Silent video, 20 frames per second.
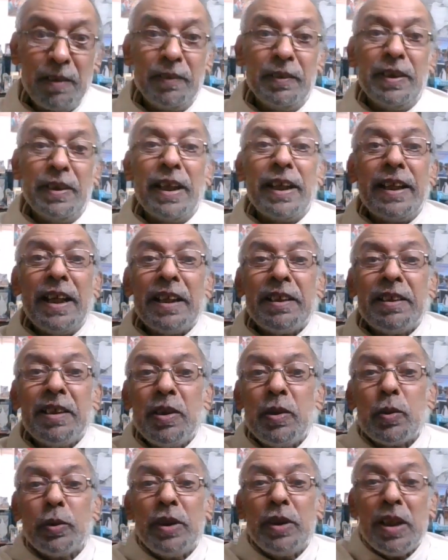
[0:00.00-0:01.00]
they get
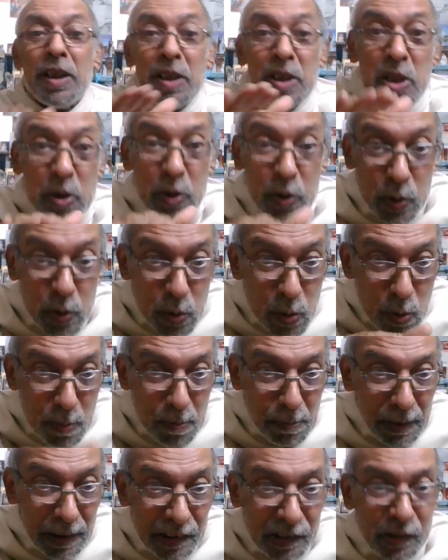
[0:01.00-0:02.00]
into the two
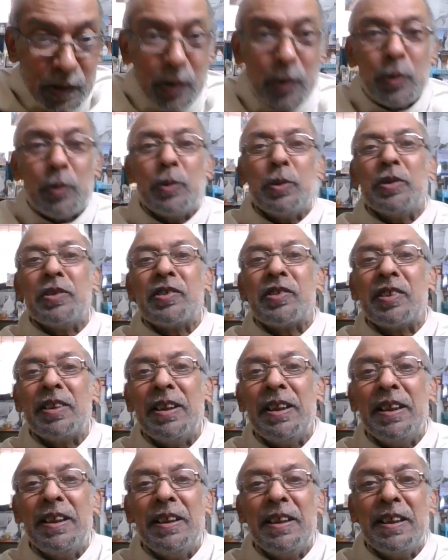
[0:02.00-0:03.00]
millstones.
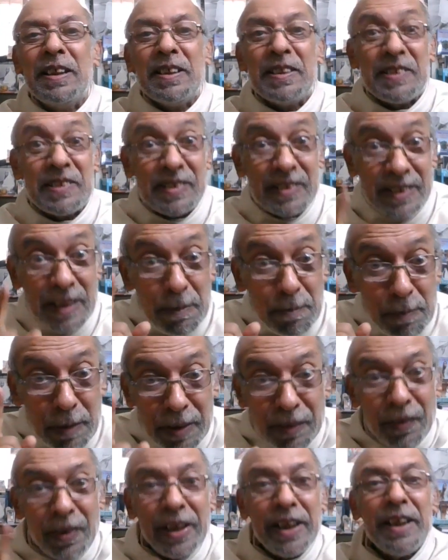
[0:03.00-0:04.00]
Some
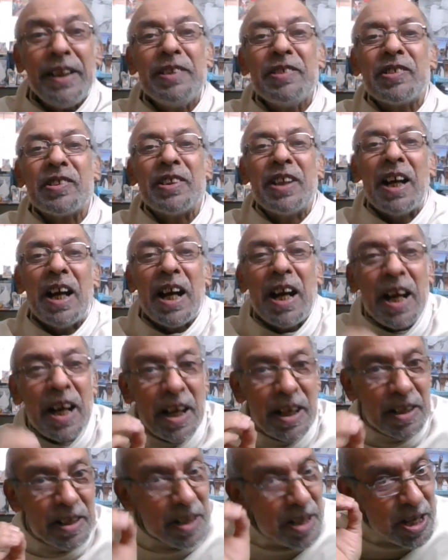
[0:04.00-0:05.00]
grains
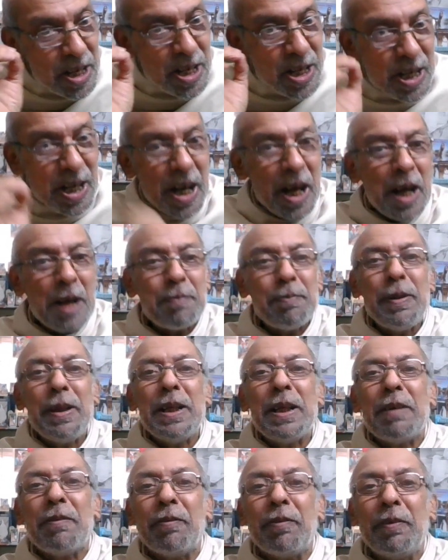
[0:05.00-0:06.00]
are sharp
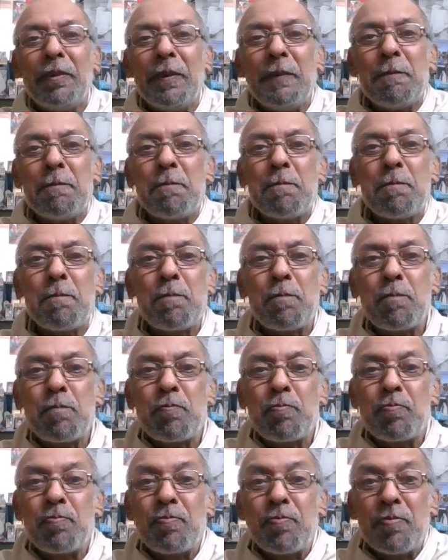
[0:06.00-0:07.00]
enough.
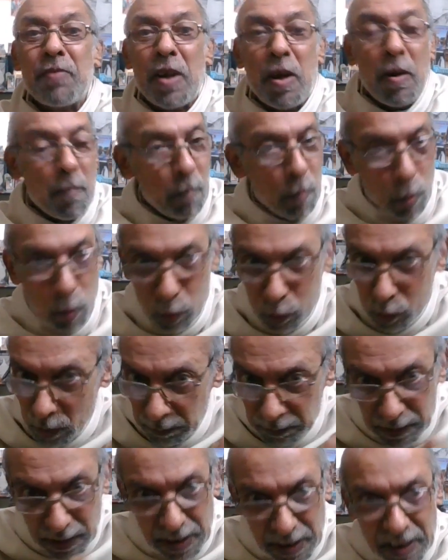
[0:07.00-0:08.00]
Most
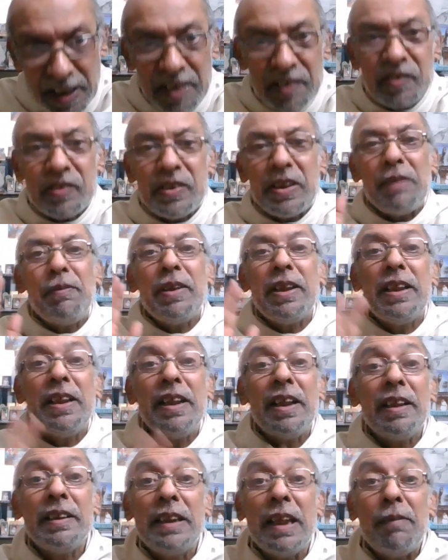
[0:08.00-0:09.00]
of the grains, they
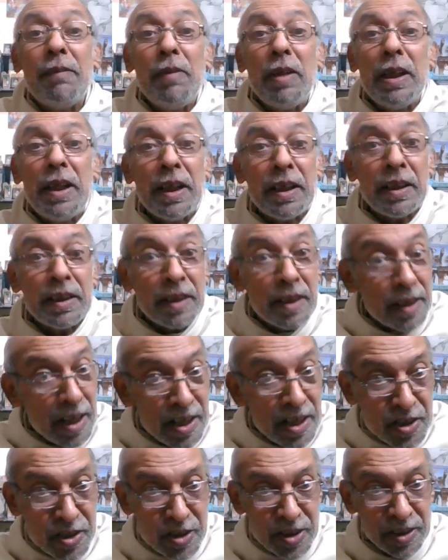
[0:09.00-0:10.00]
will get
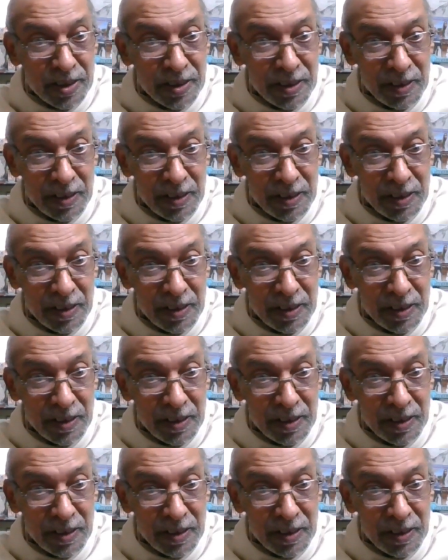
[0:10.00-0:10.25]
crushed.